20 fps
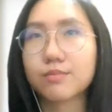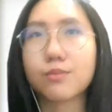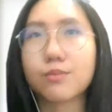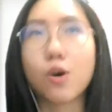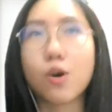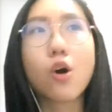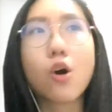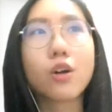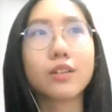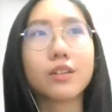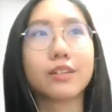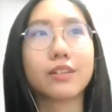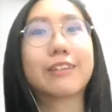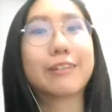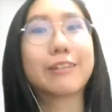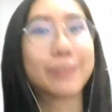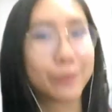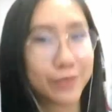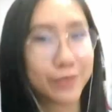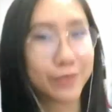all
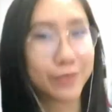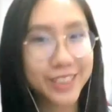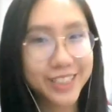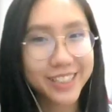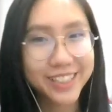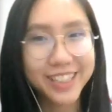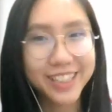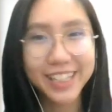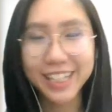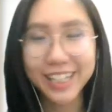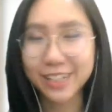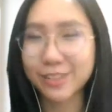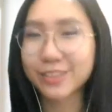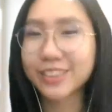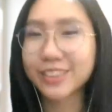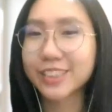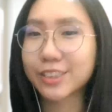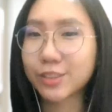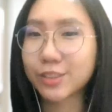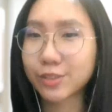around the world in
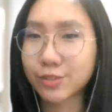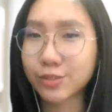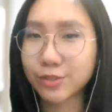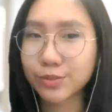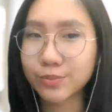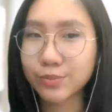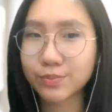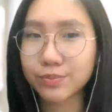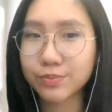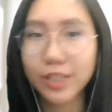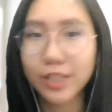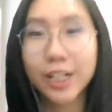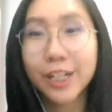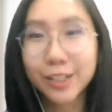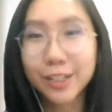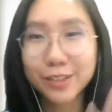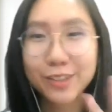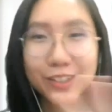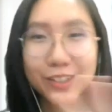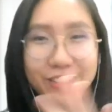order to,
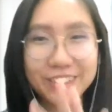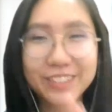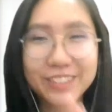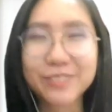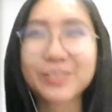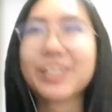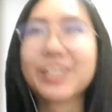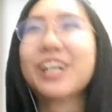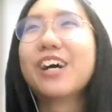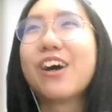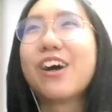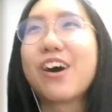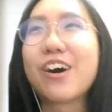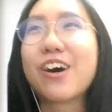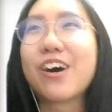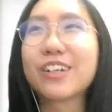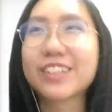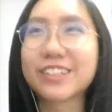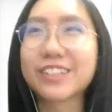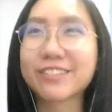not around the world,
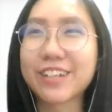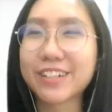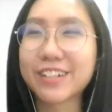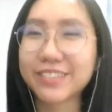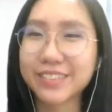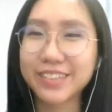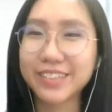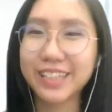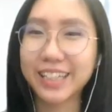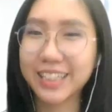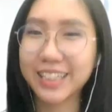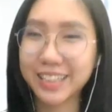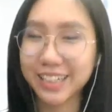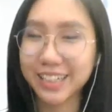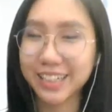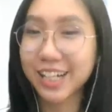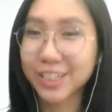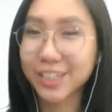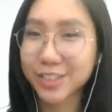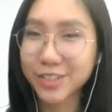all around like the
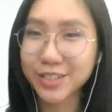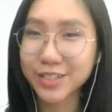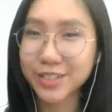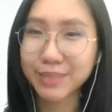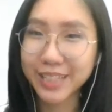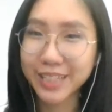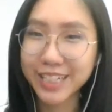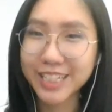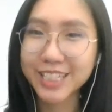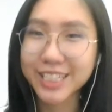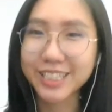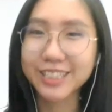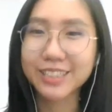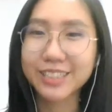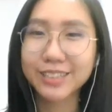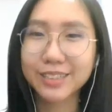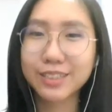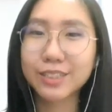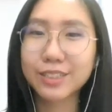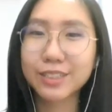country, Malaysia,
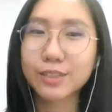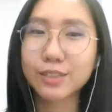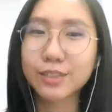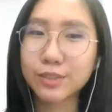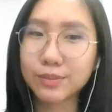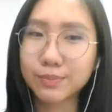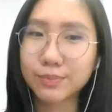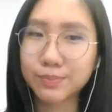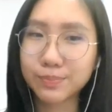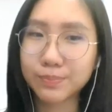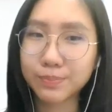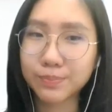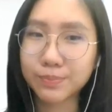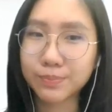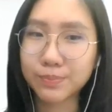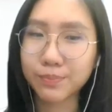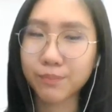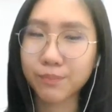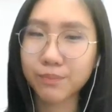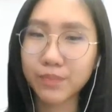
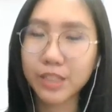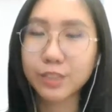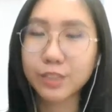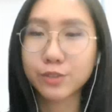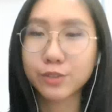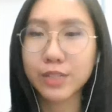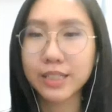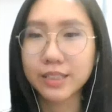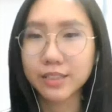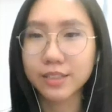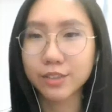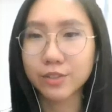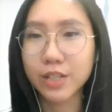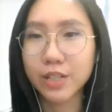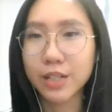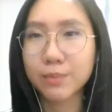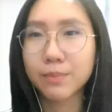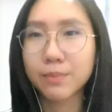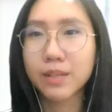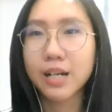to enter
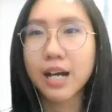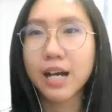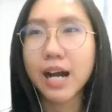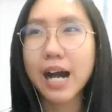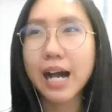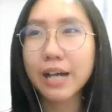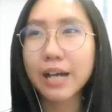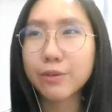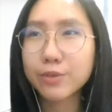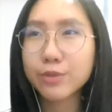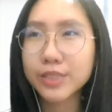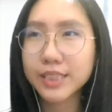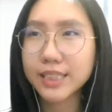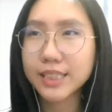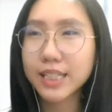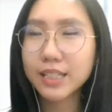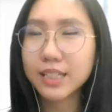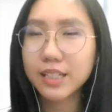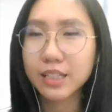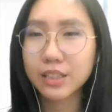UM. I would
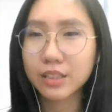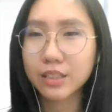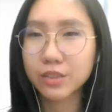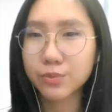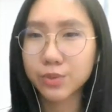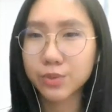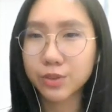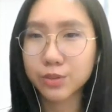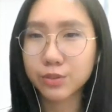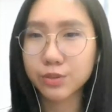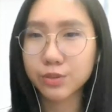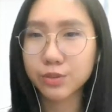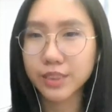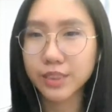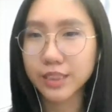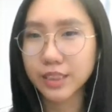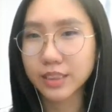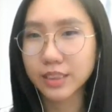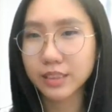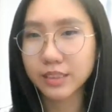say the interview
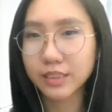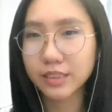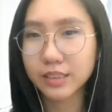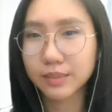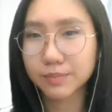is